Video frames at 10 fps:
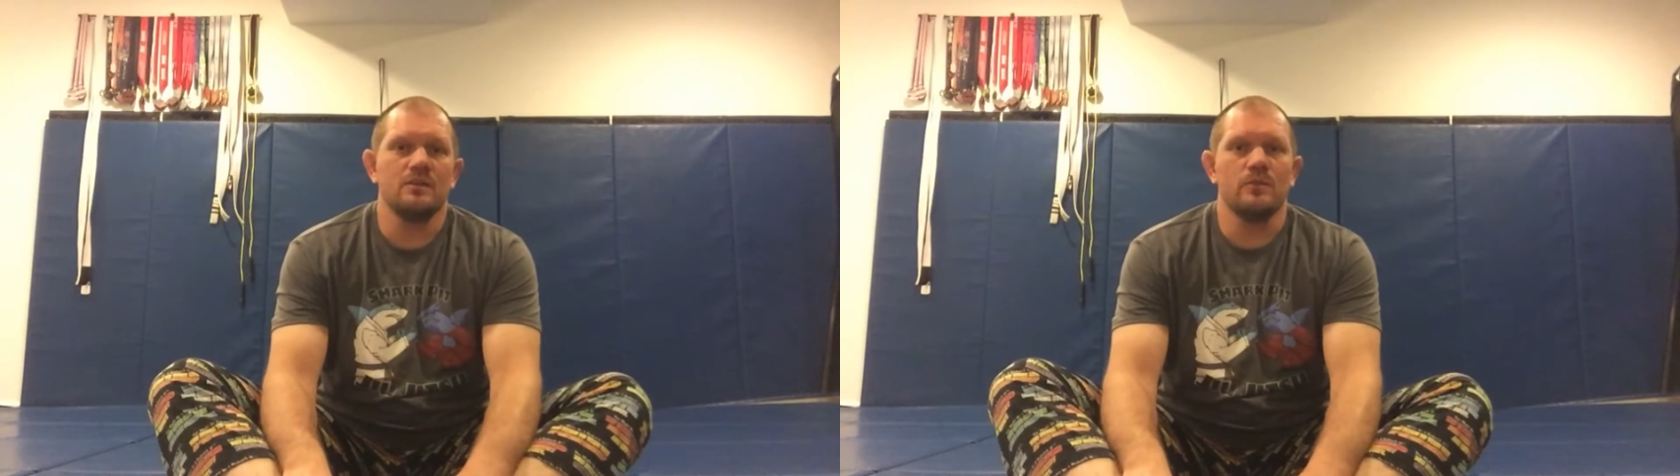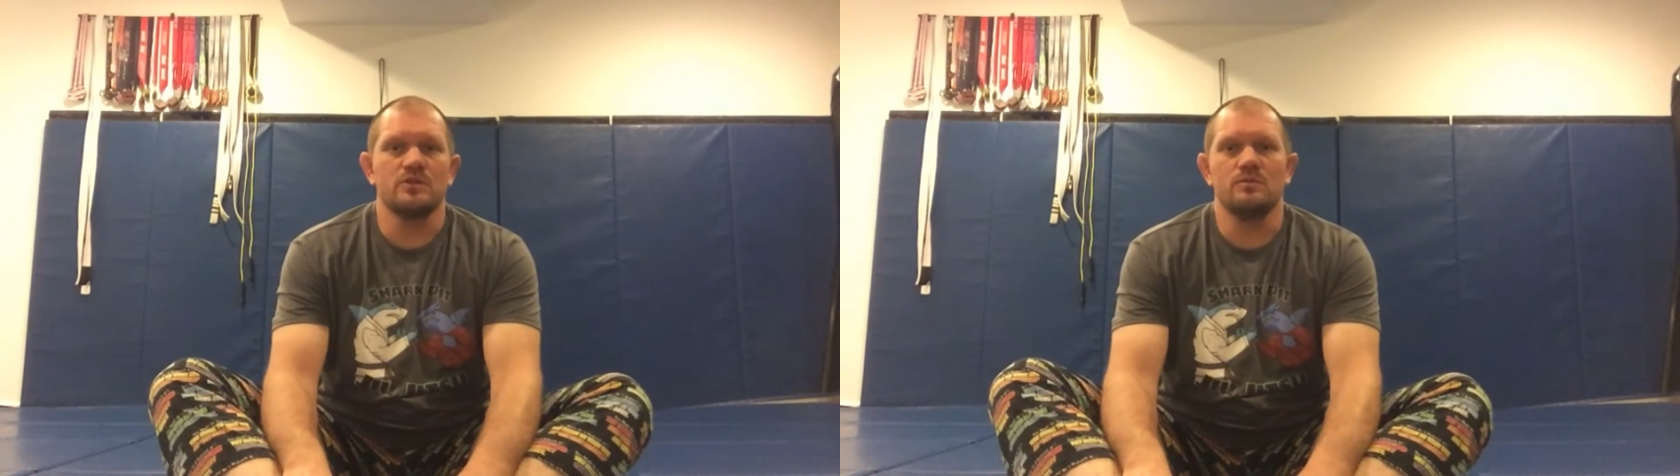
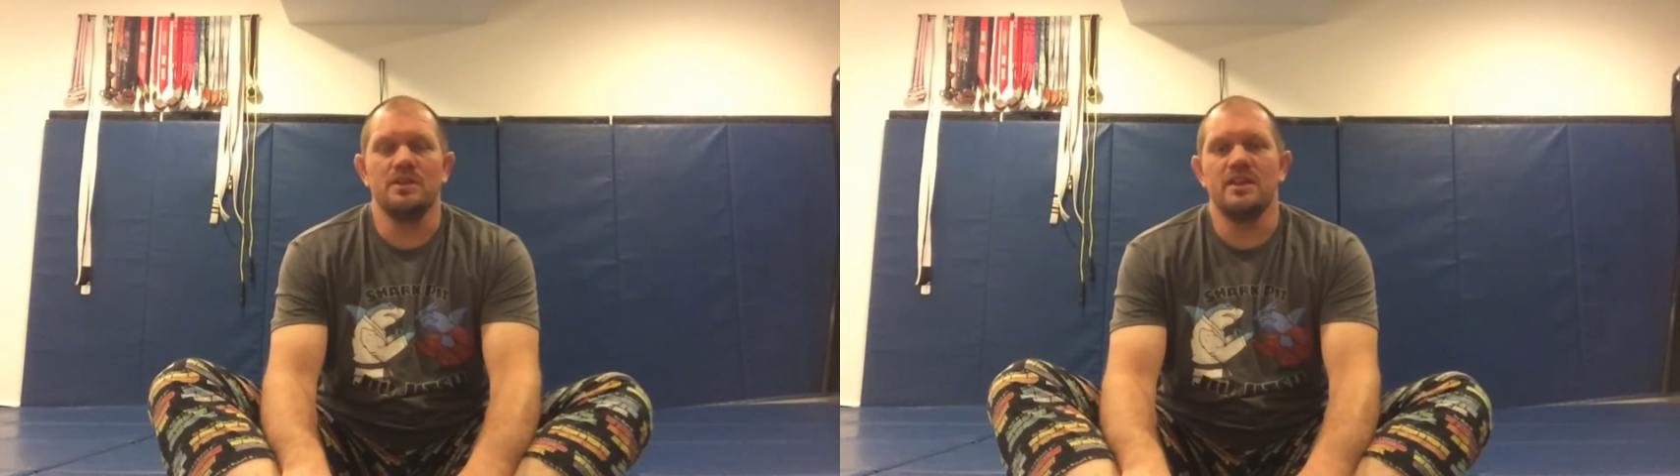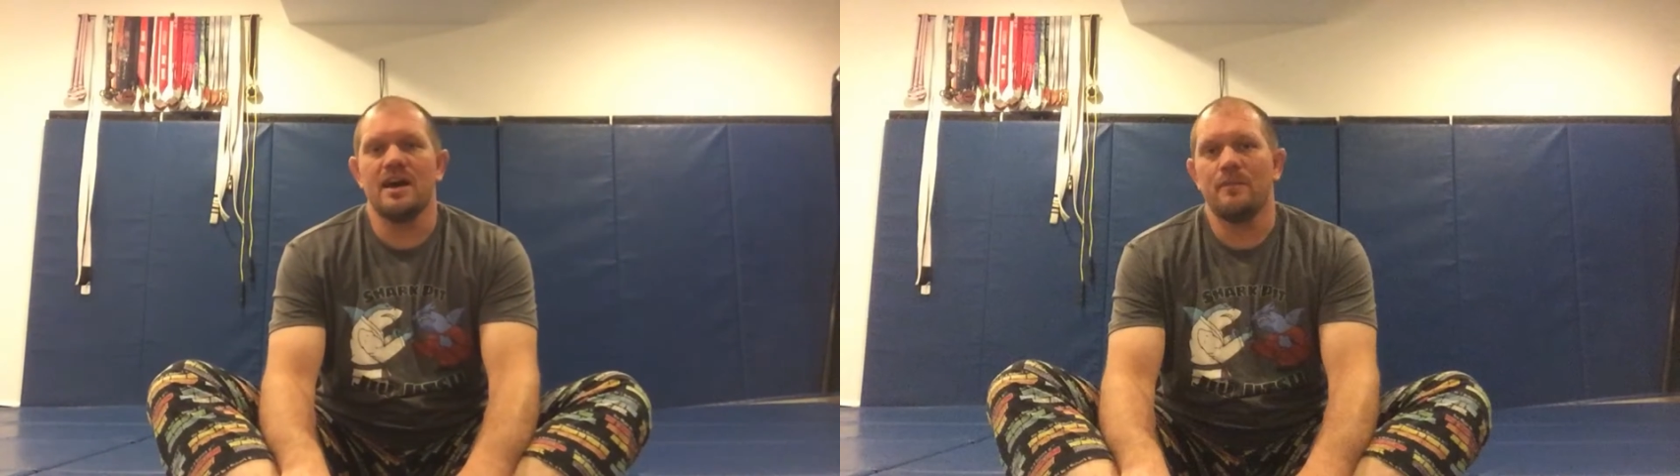which will
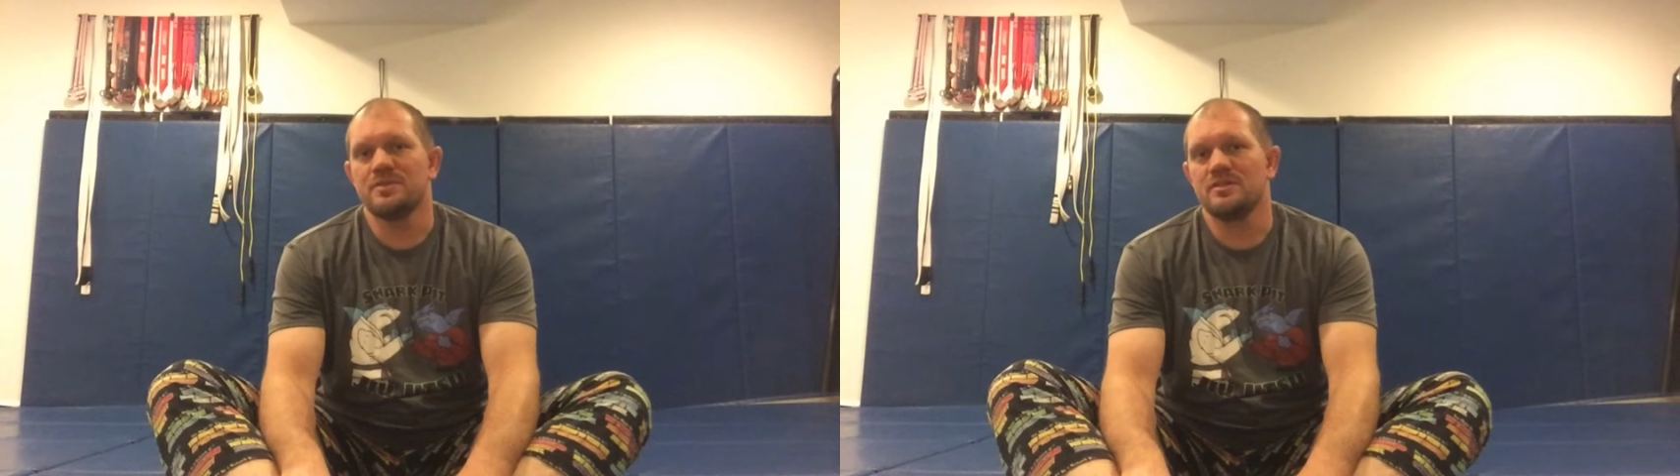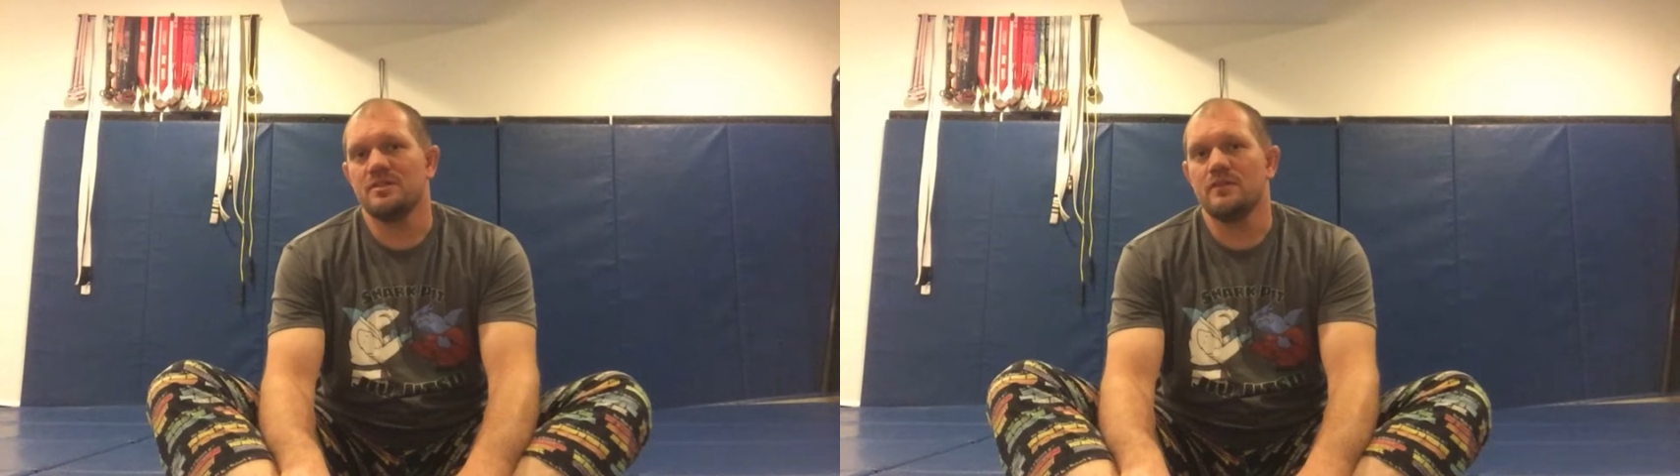be the
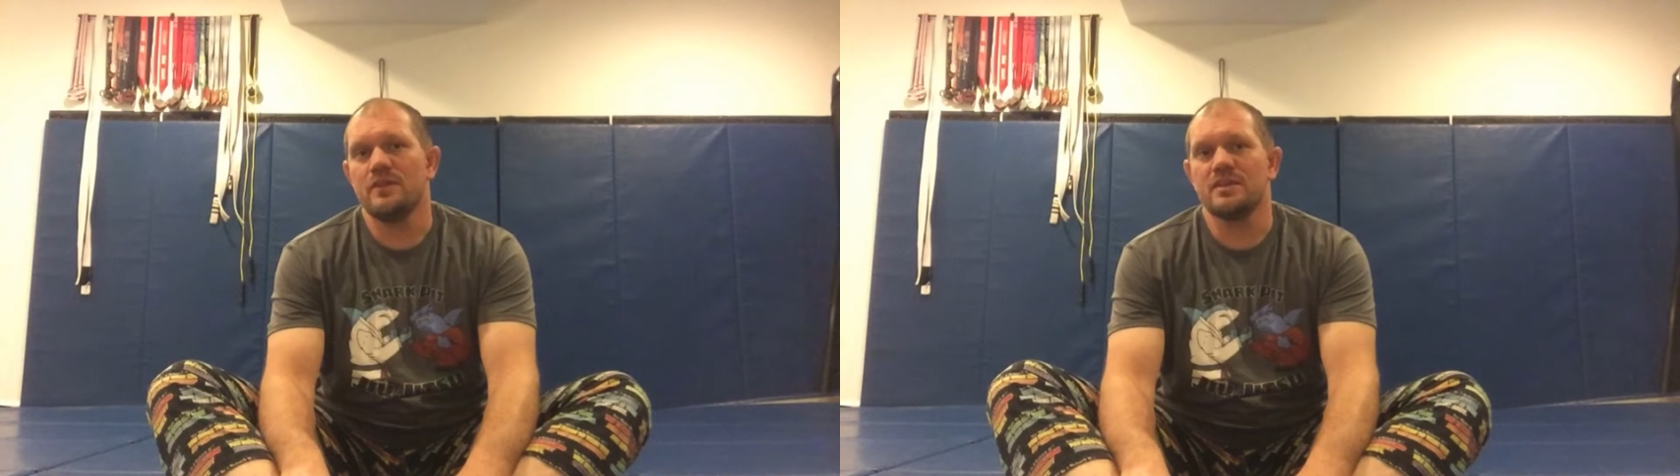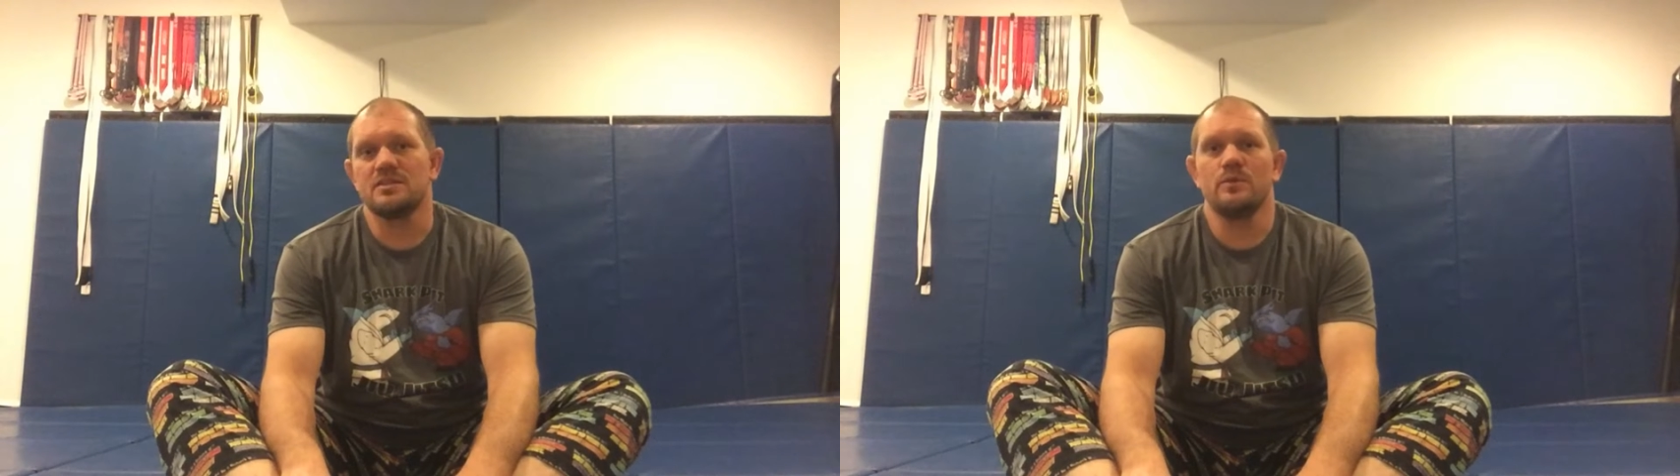opposite of the things